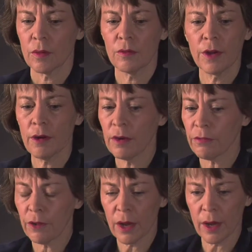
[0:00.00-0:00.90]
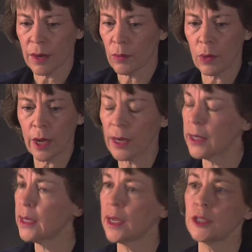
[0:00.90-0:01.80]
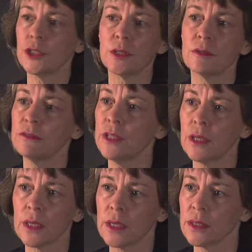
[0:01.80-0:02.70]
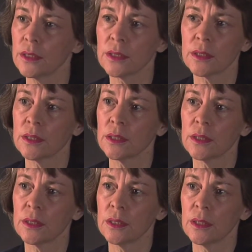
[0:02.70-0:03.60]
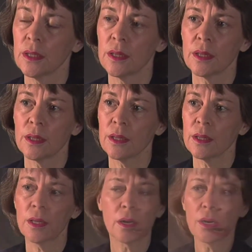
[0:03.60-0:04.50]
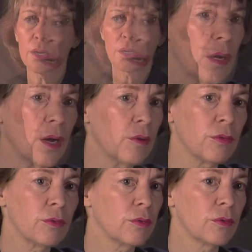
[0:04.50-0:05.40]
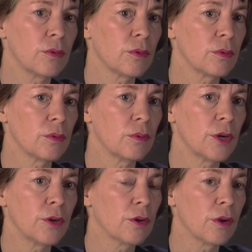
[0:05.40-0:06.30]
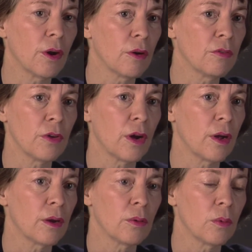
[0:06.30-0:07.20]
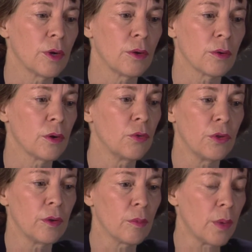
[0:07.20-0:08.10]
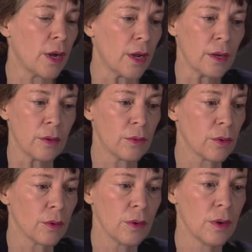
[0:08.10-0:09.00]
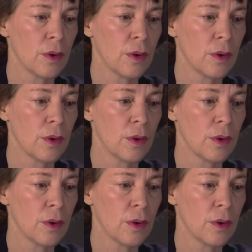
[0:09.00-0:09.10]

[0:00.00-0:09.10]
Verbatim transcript: very fine, well-intentioned feelings that aren't enough when you're terrified or when you're losing your mind or